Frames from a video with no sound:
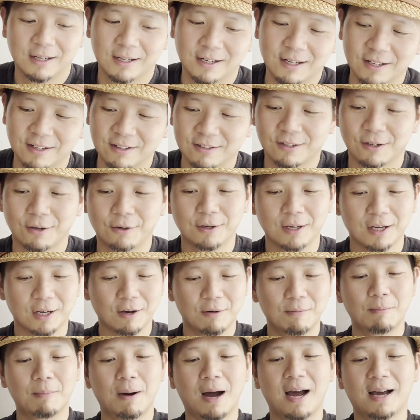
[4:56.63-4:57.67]
So he
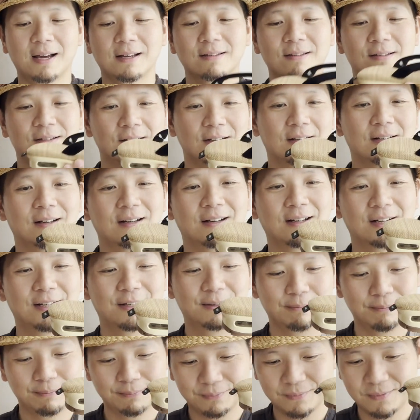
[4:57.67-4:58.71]
combines it,
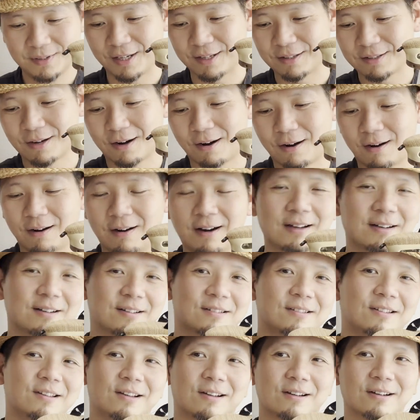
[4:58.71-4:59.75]
Setta and a
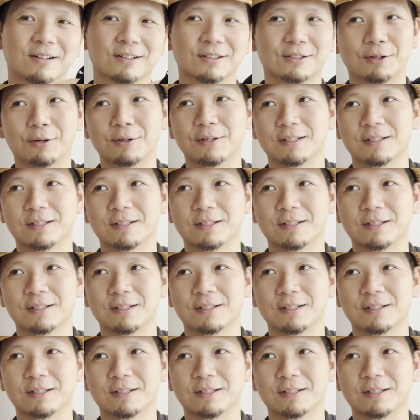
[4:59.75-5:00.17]
sneaker. So it's